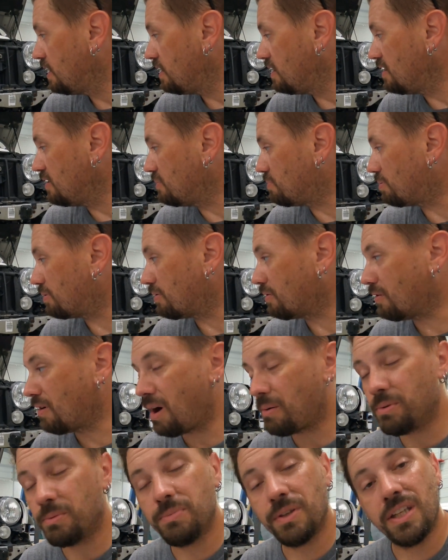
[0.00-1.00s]
You
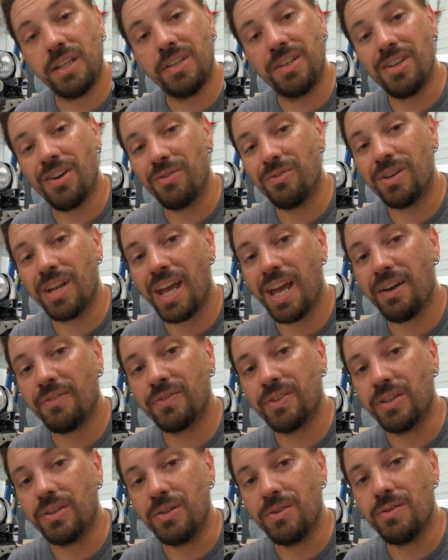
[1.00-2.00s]
probably don't have
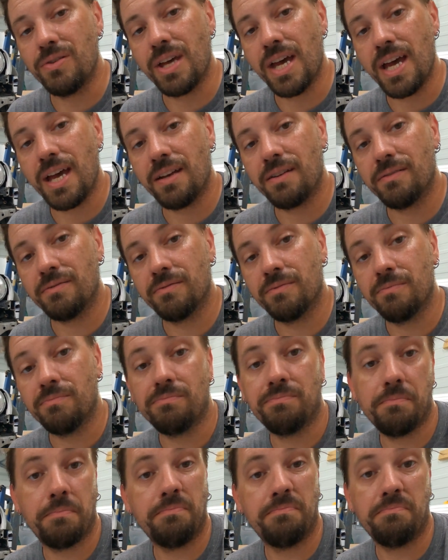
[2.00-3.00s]
to do that,
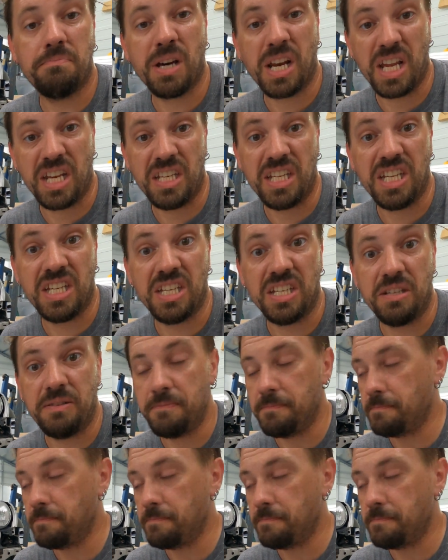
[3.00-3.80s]
but I did.